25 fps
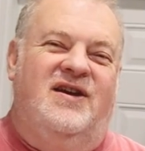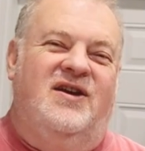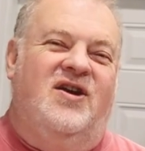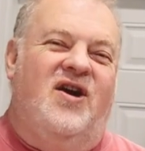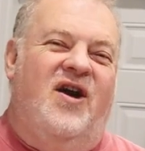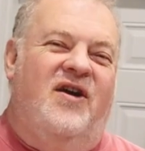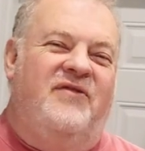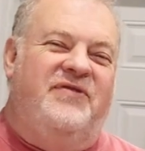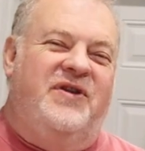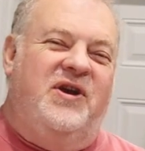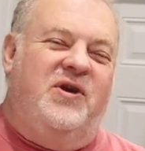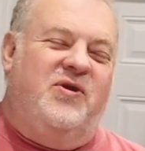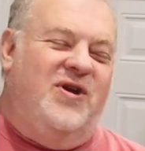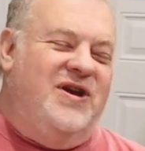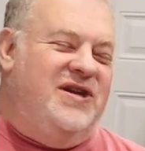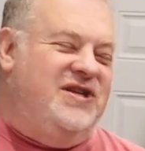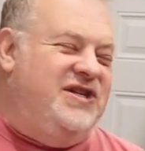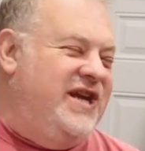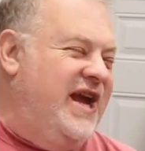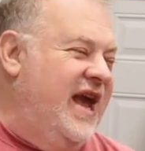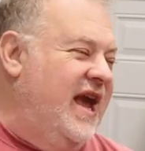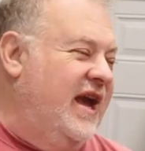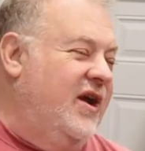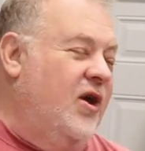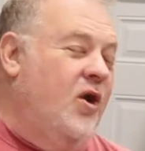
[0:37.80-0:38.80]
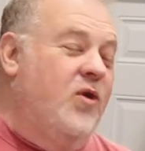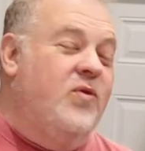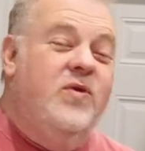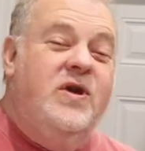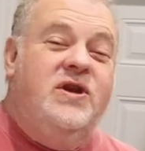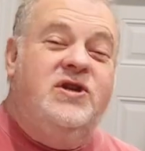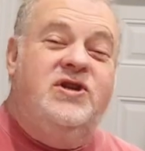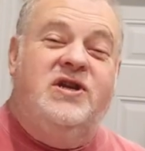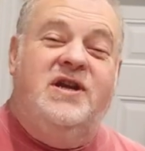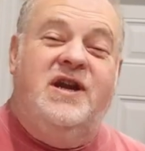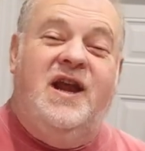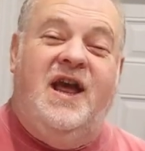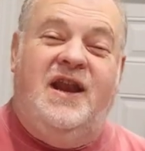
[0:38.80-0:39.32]
Coffee crunch cake
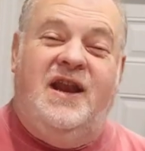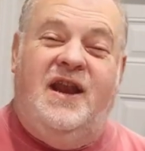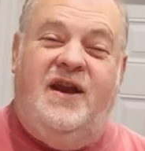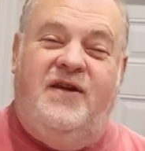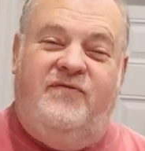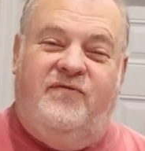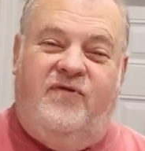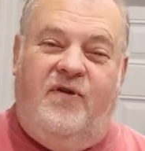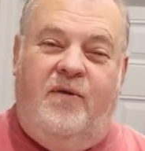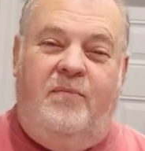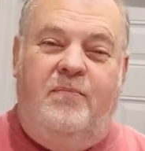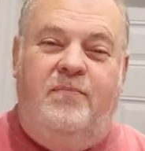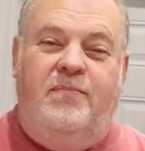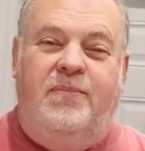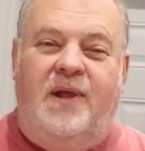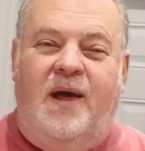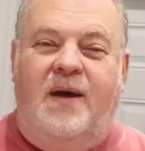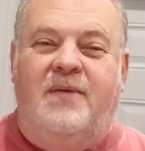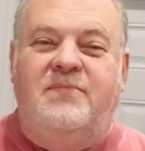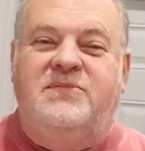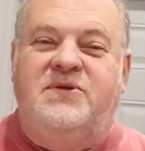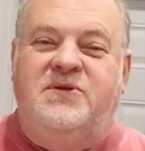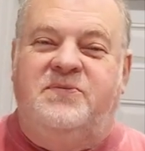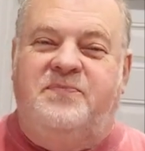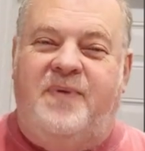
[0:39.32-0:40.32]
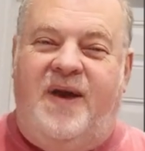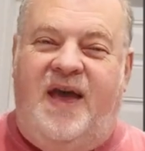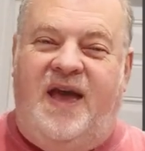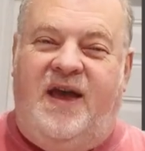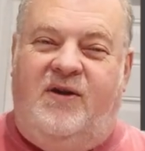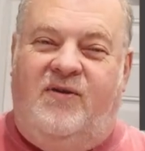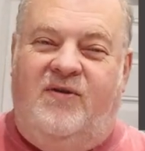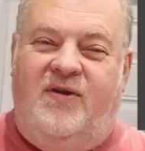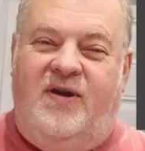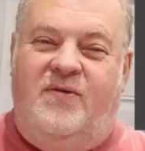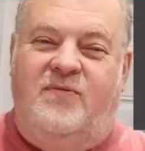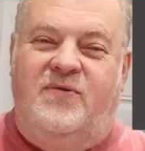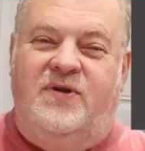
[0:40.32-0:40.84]
originated from Blum's
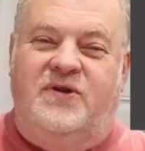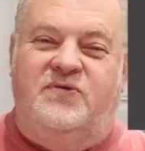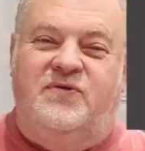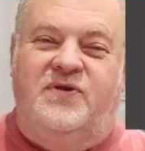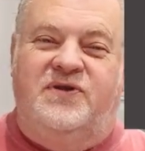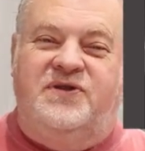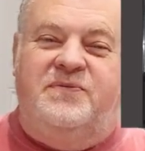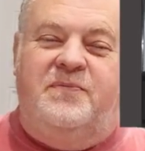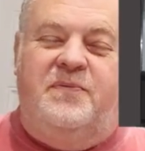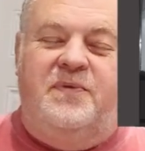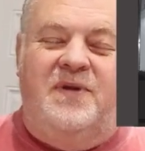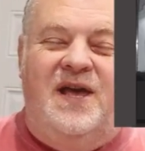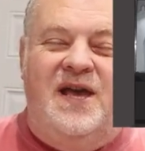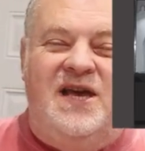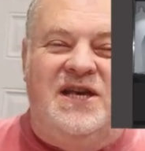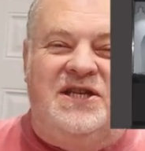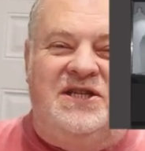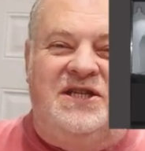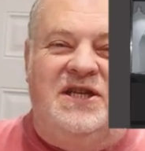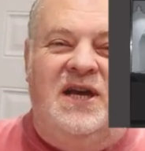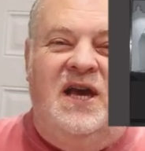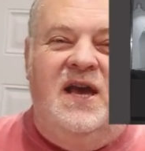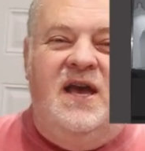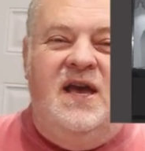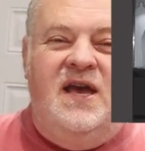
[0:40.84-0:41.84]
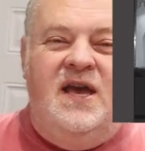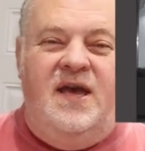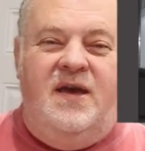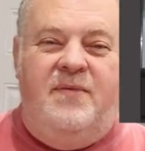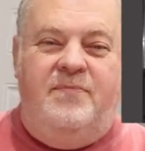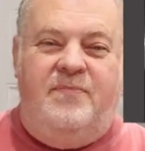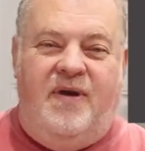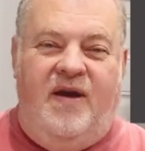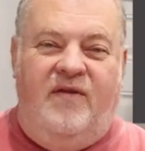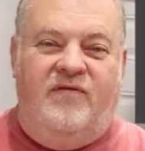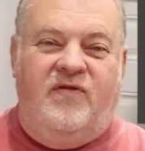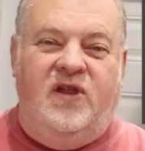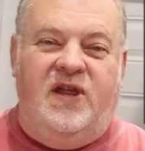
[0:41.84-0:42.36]
Bakery, which was a place
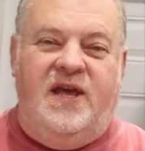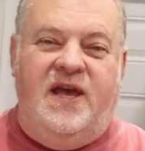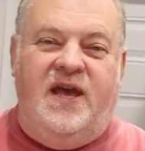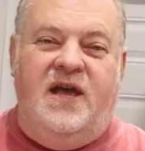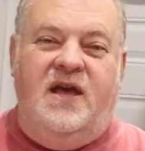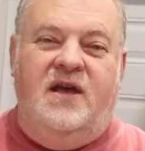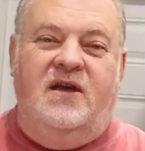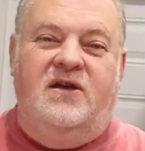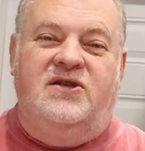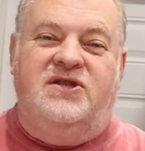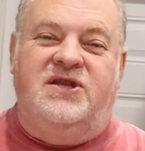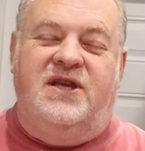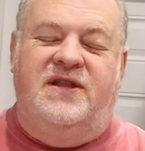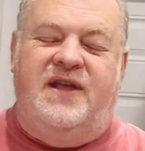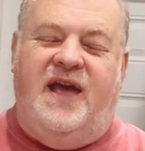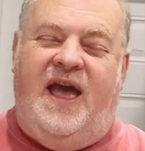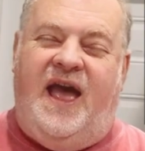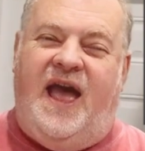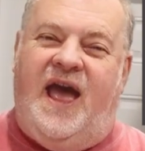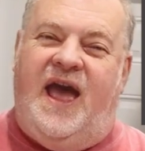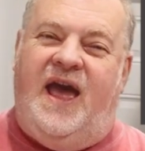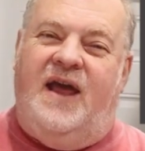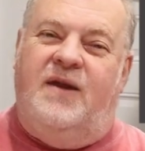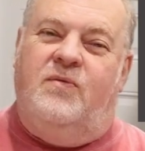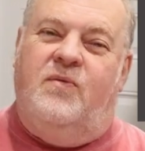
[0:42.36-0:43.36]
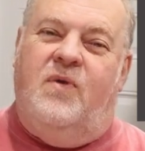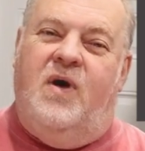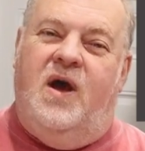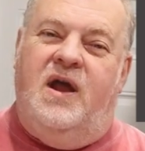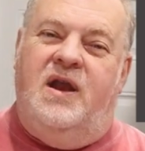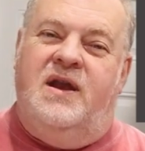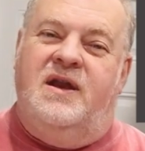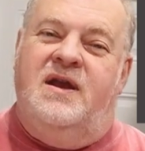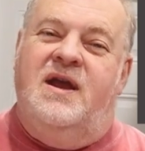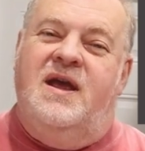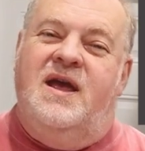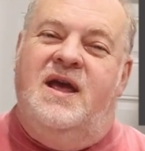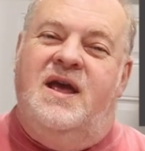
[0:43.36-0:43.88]
in Beverly Hills, and they had
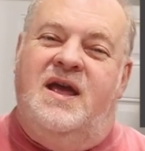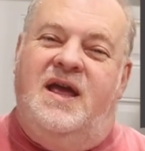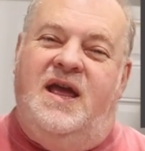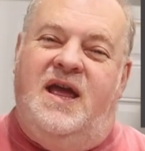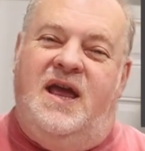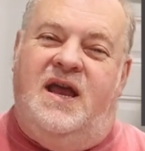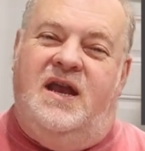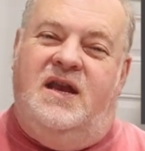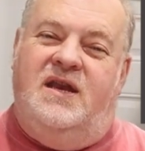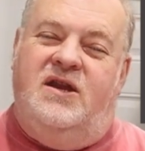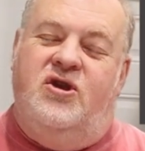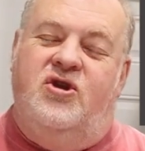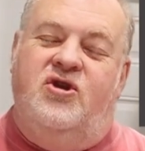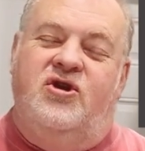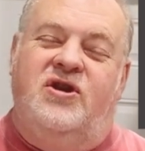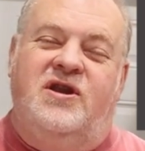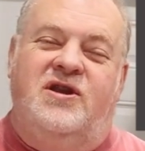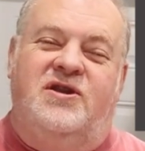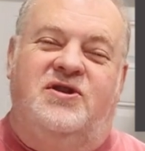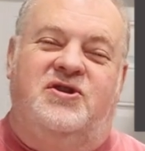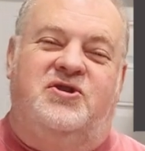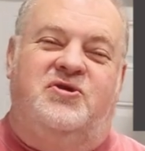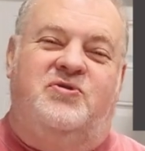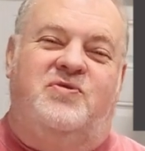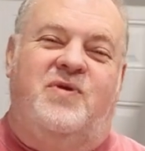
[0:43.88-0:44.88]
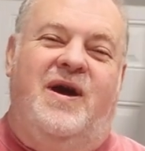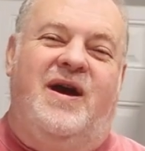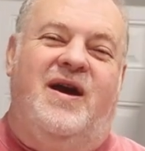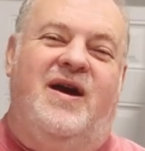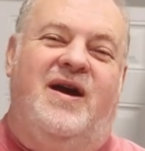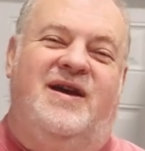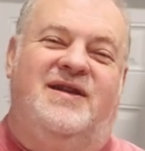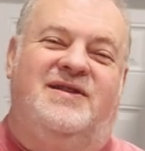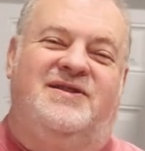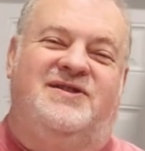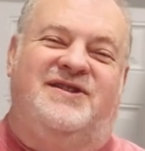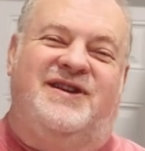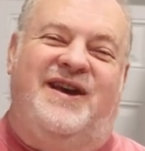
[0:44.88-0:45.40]
one in Union Square
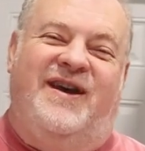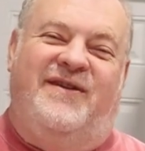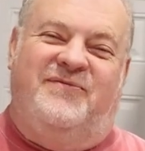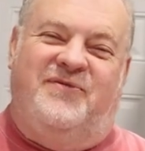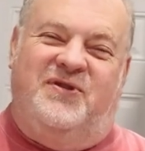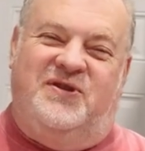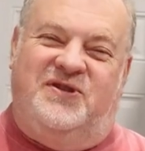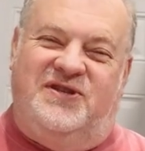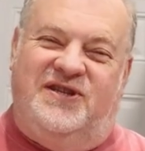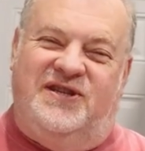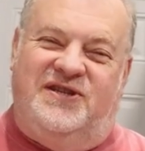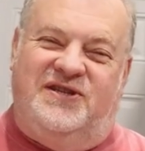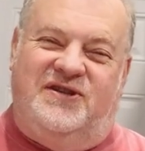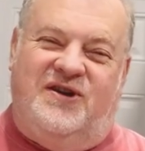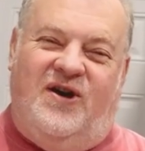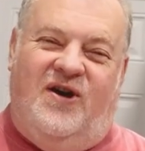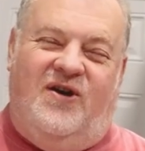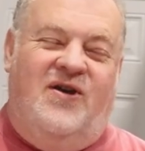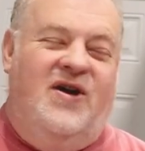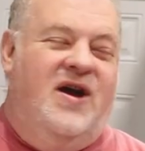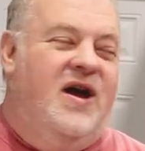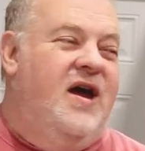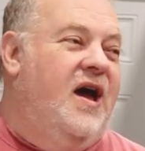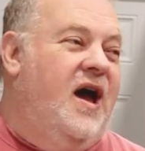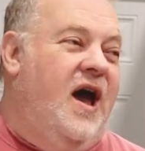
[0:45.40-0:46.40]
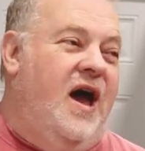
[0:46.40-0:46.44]
in San Francisco.